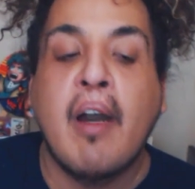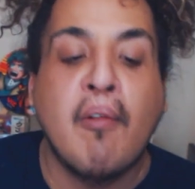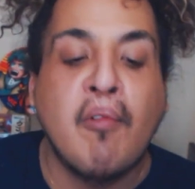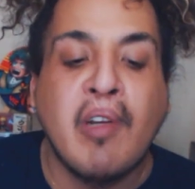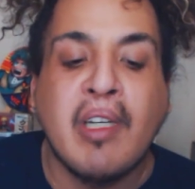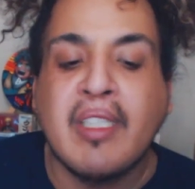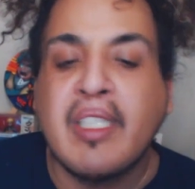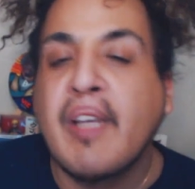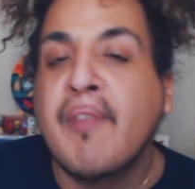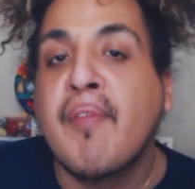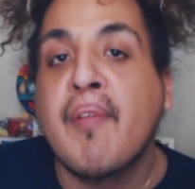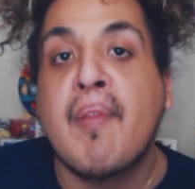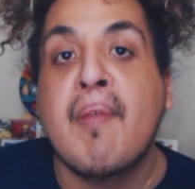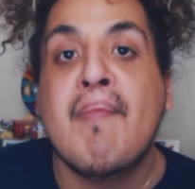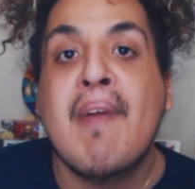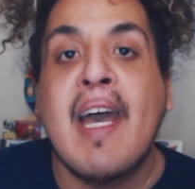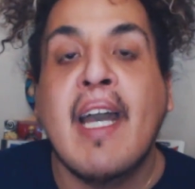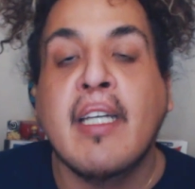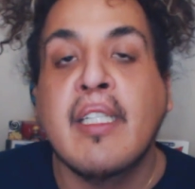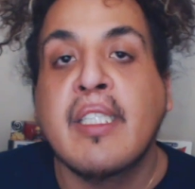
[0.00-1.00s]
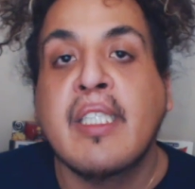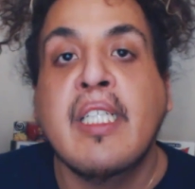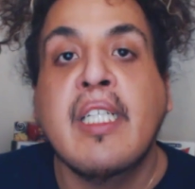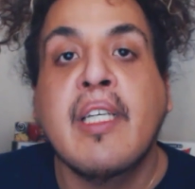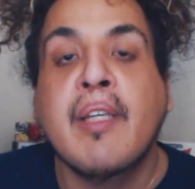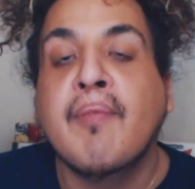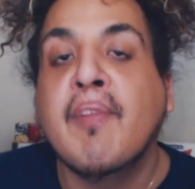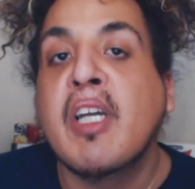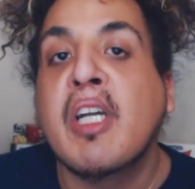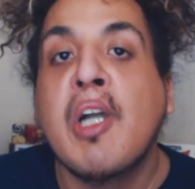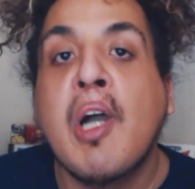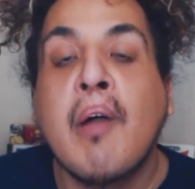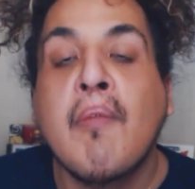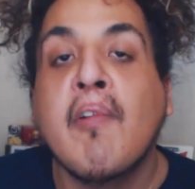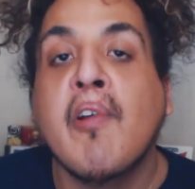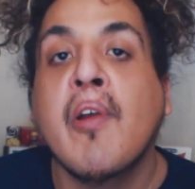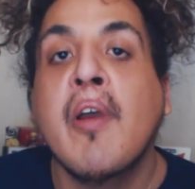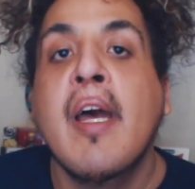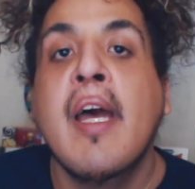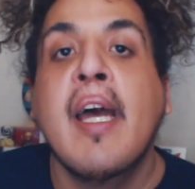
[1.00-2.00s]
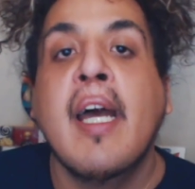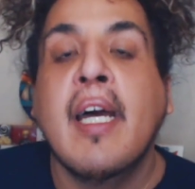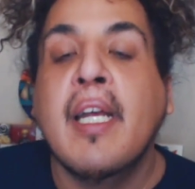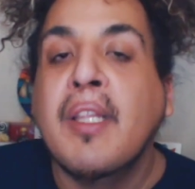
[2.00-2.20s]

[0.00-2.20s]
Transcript: I want to say, from the magazine of the cover,